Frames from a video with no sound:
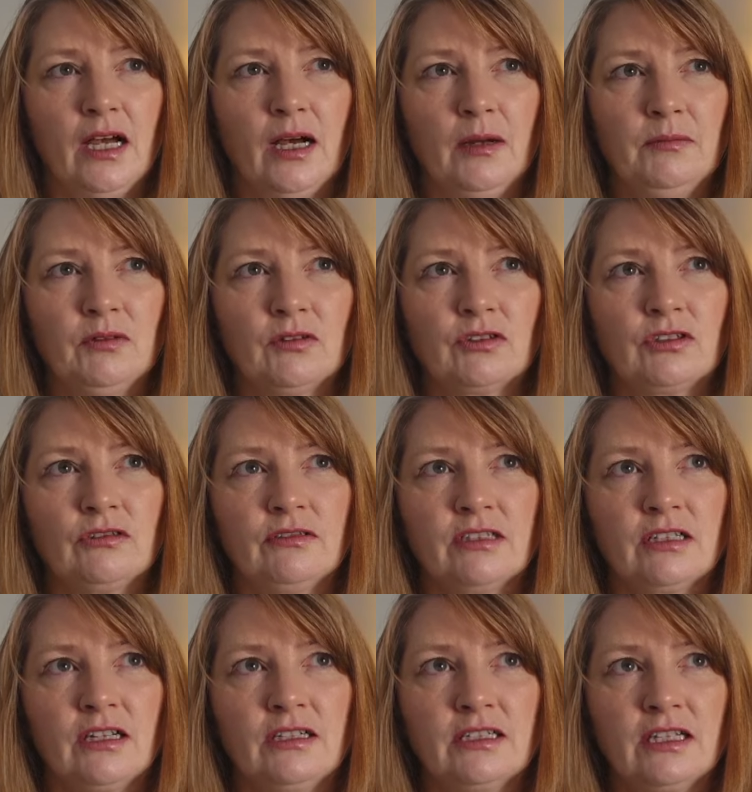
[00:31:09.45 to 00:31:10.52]
I'm not sure
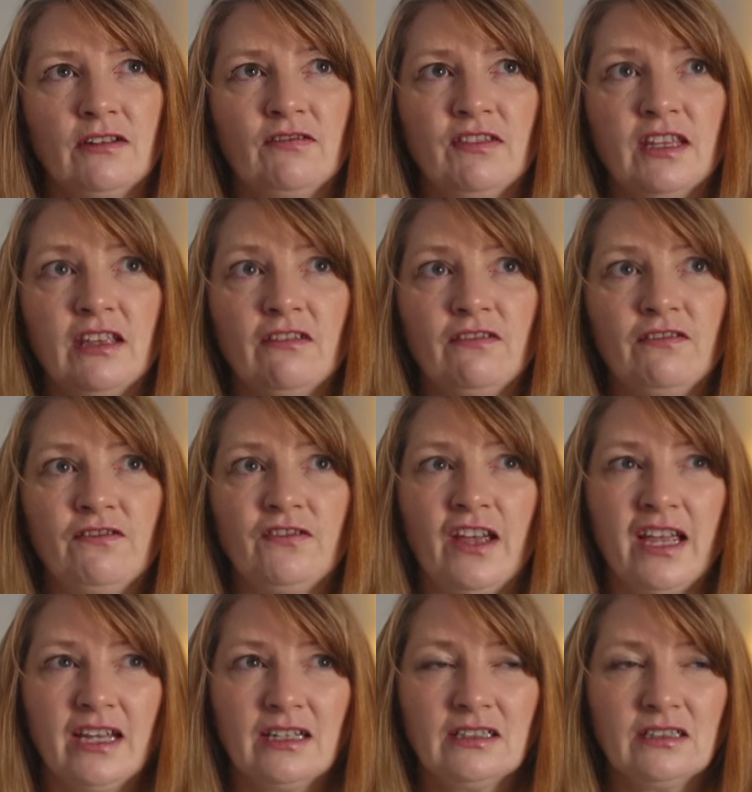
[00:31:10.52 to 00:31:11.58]
it's going to give the
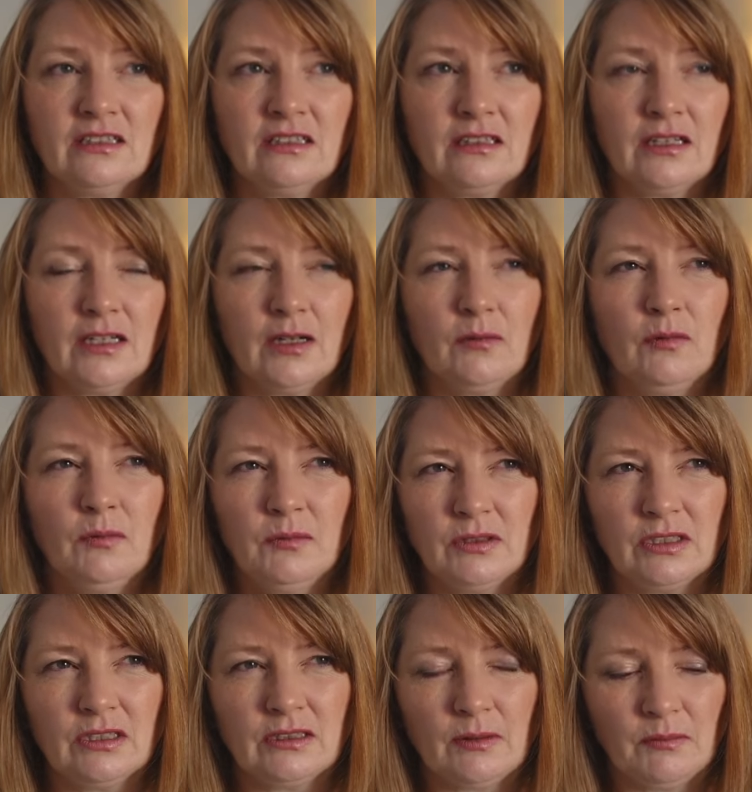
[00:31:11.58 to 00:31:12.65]
effect that I want,
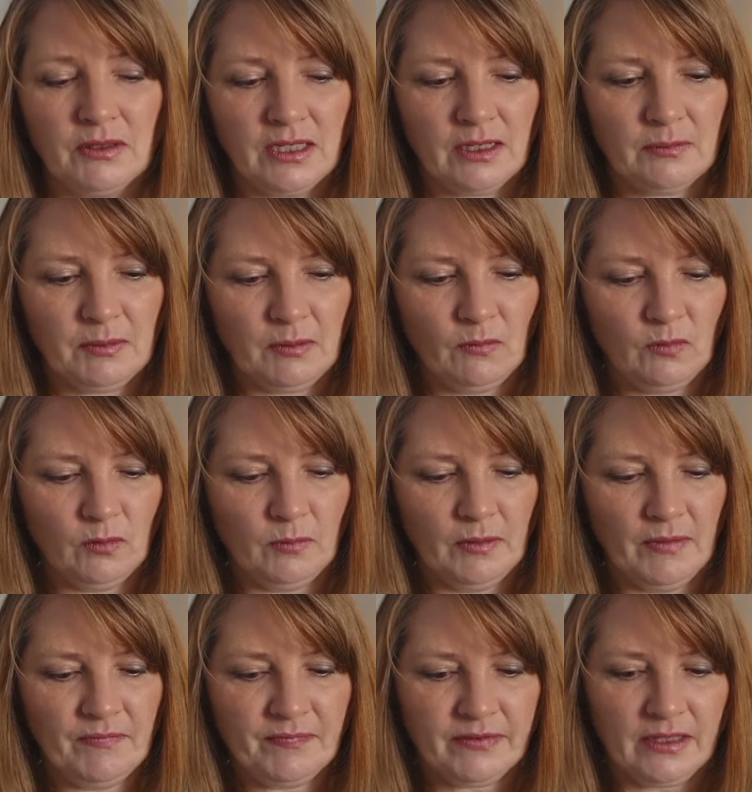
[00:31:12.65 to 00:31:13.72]
which is something a bit
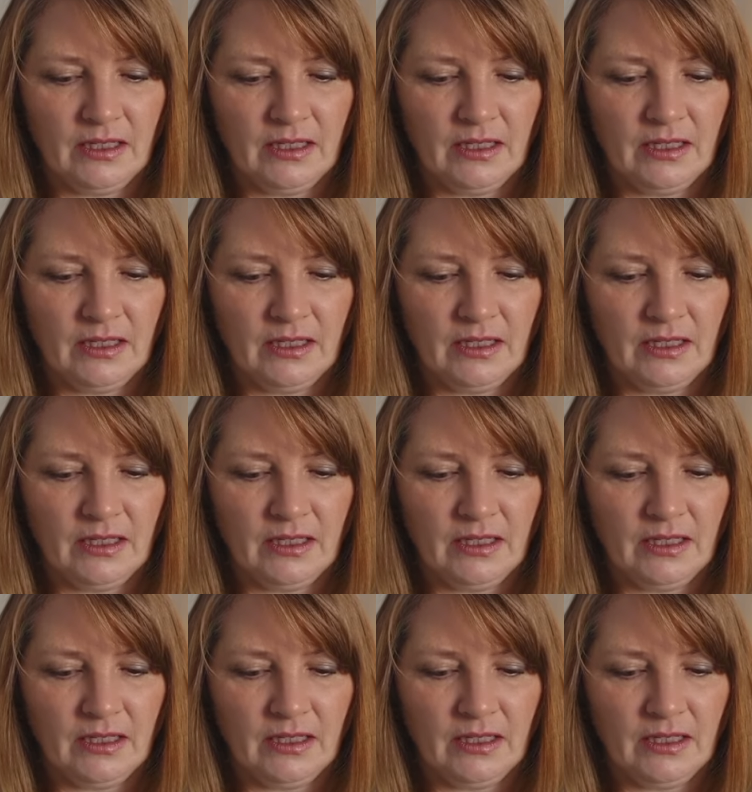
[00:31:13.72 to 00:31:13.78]
warmer.